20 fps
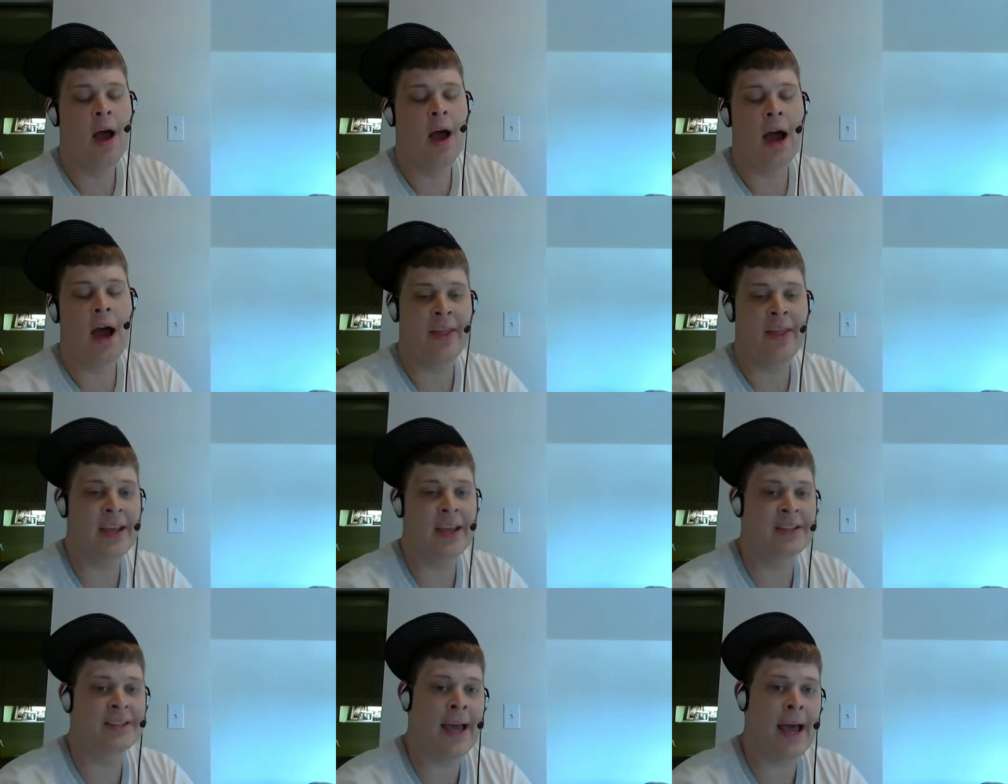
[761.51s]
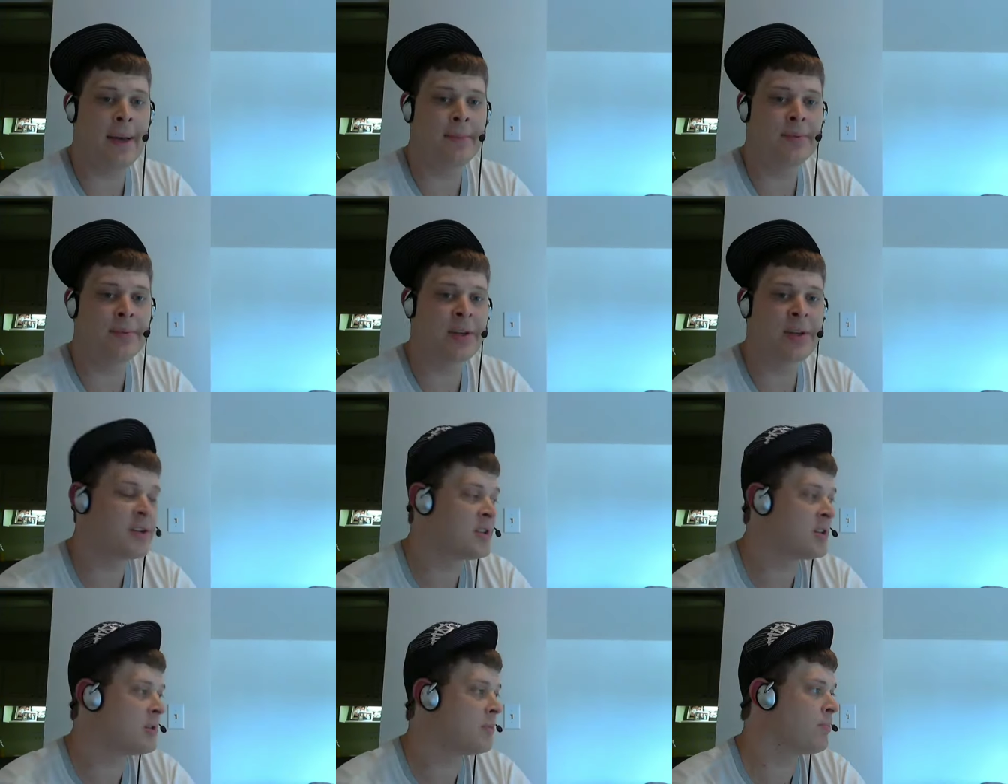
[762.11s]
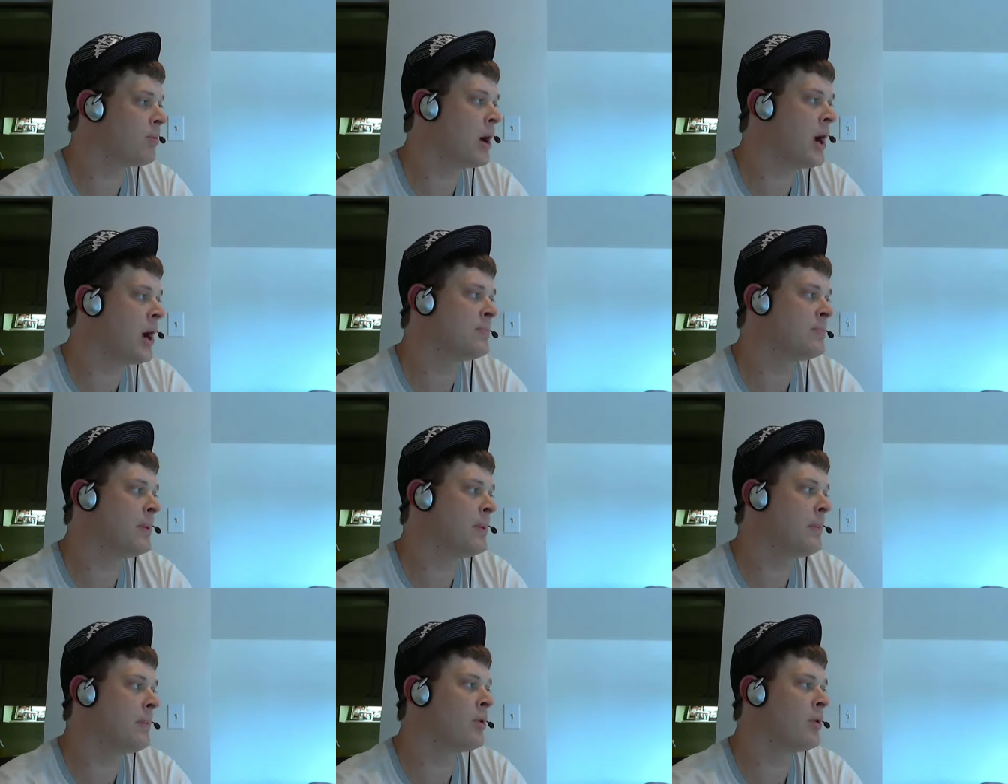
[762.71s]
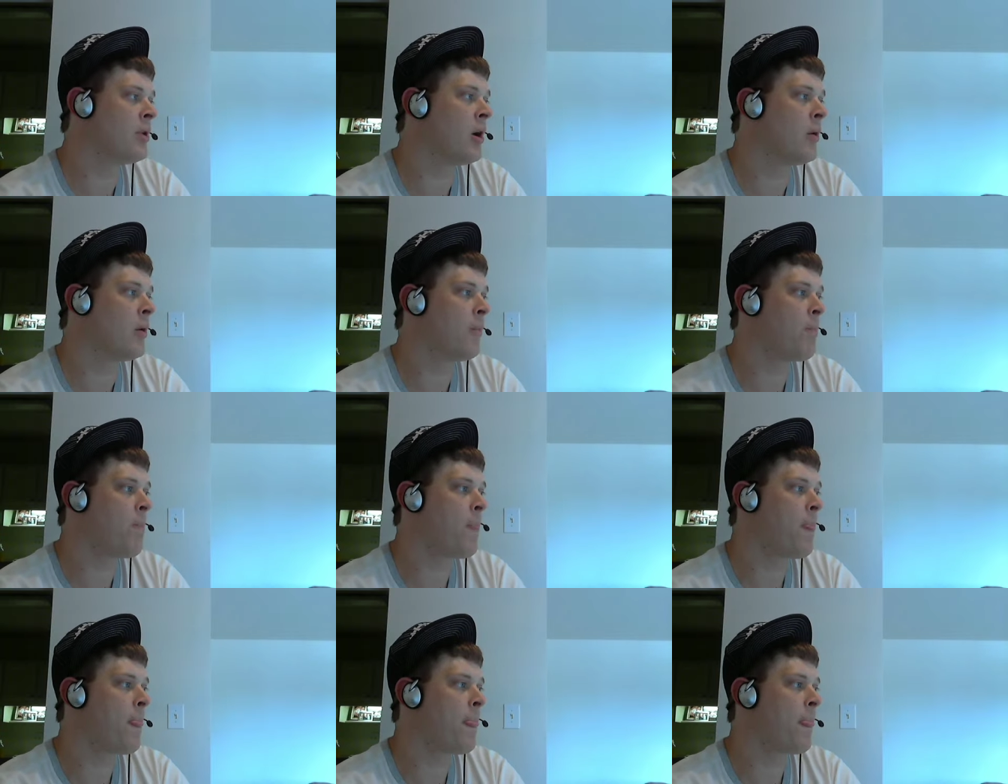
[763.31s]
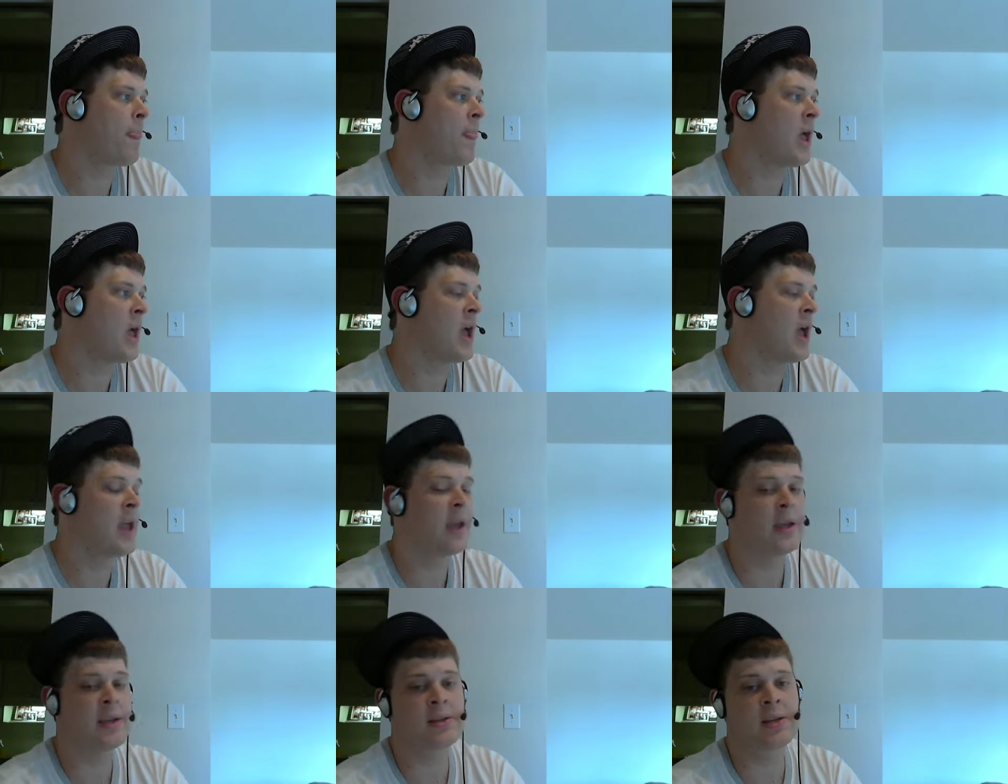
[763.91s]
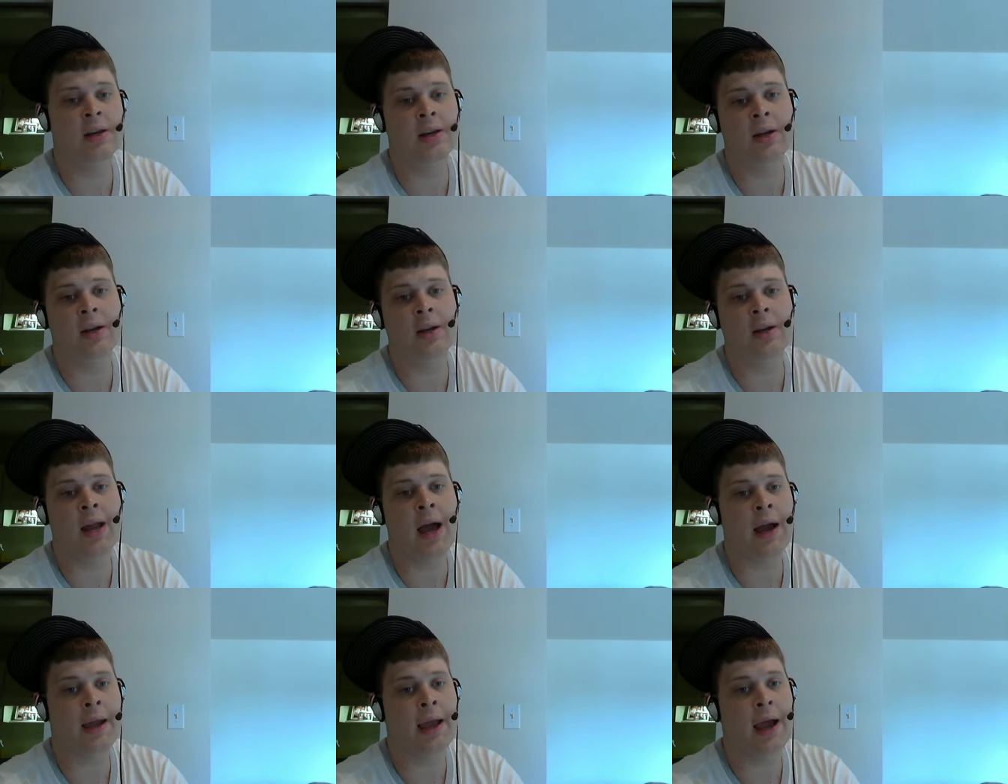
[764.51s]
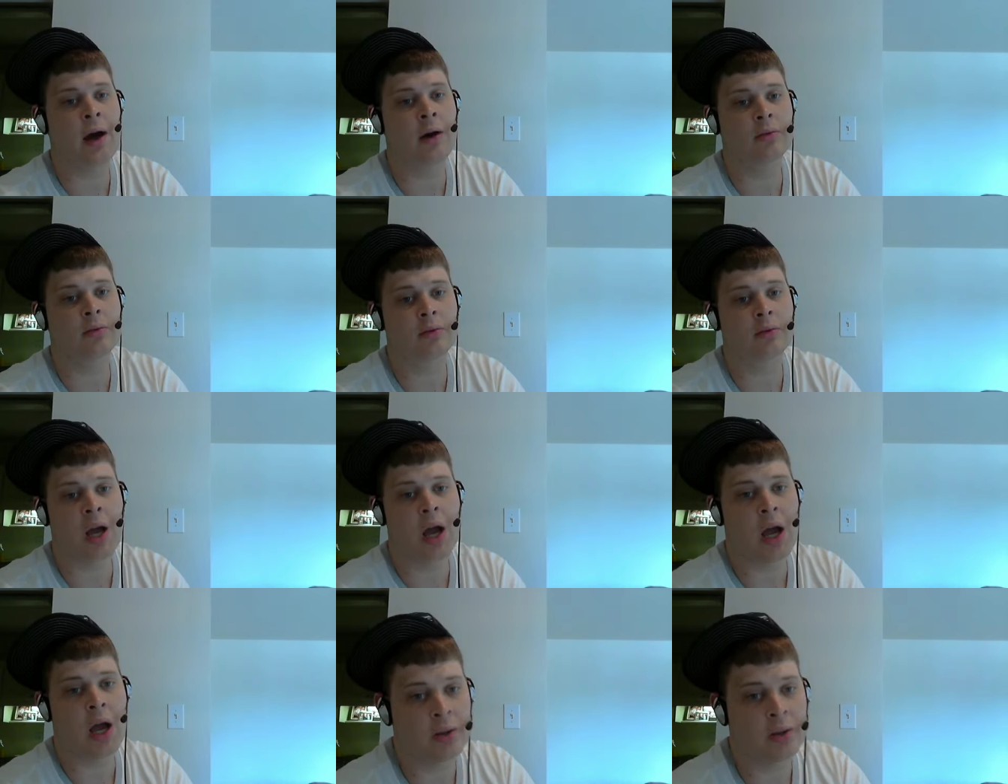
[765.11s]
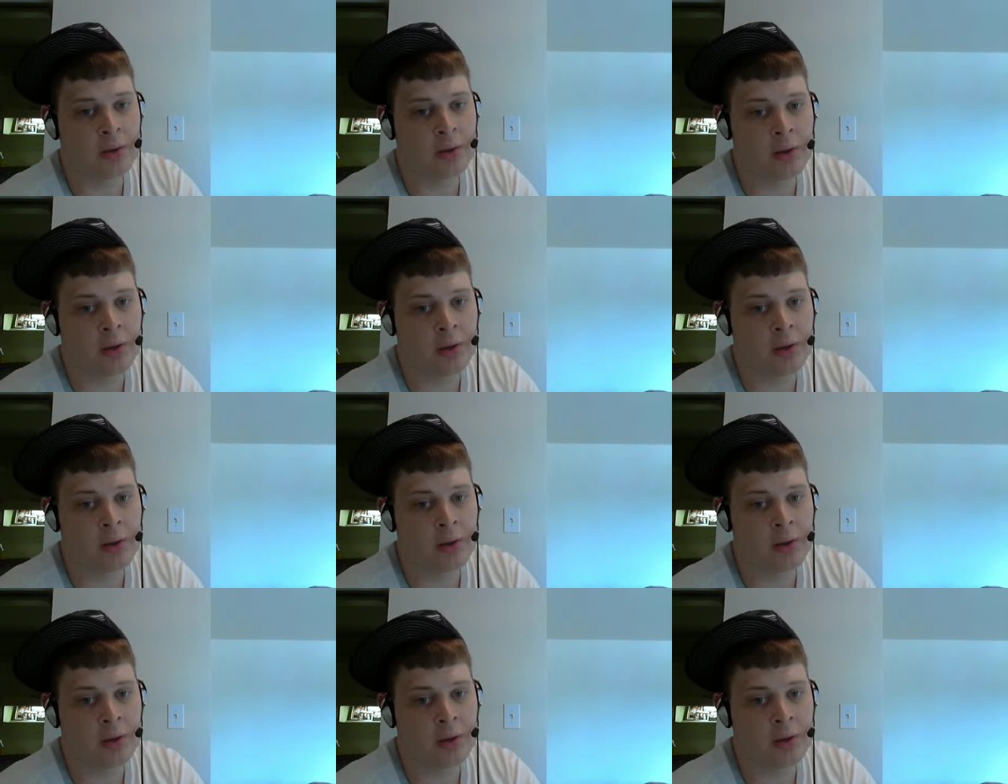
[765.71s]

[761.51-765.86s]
I think Zab's going to surprise people, though. I think he's going to knock out Khan.